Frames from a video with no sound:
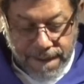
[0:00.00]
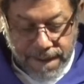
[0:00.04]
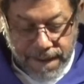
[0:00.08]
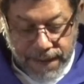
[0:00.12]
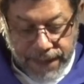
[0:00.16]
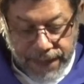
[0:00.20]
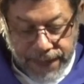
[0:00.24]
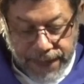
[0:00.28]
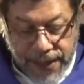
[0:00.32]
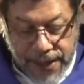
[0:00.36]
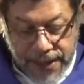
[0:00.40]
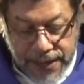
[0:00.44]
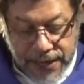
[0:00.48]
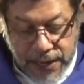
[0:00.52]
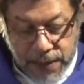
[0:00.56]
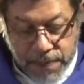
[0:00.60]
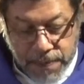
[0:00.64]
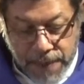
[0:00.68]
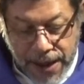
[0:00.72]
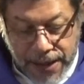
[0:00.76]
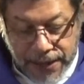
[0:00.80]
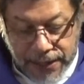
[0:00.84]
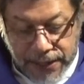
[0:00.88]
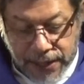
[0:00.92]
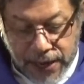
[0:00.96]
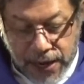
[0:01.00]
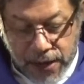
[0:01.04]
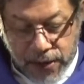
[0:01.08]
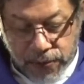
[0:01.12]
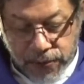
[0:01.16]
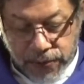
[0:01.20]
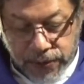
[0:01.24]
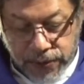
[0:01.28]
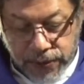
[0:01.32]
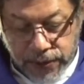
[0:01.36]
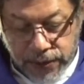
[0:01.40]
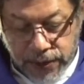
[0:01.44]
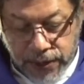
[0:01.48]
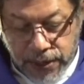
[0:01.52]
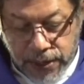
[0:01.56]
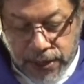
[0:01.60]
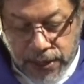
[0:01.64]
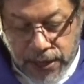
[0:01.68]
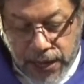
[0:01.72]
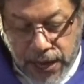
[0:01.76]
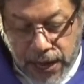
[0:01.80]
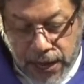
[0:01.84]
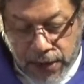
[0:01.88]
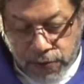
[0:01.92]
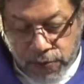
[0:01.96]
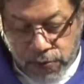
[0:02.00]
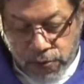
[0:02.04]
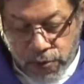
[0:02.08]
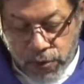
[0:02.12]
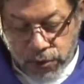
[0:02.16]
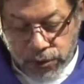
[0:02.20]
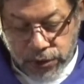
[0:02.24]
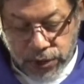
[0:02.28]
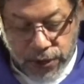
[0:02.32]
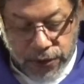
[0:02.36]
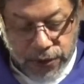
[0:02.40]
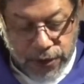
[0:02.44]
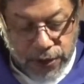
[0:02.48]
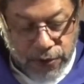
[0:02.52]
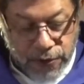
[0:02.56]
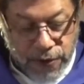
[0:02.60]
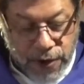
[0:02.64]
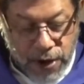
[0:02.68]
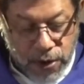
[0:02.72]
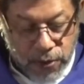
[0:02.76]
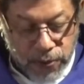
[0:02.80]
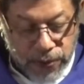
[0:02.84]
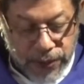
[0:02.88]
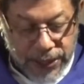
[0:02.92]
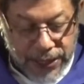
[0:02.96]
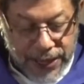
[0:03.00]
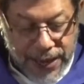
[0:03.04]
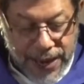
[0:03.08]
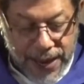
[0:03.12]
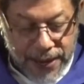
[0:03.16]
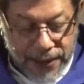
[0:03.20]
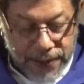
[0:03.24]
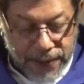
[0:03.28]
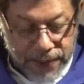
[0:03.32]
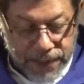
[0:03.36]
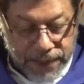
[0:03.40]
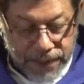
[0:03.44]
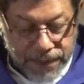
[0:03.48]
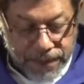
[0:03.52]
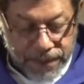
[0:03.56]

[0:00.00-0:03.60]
Then he bent down and wrote on the ground again.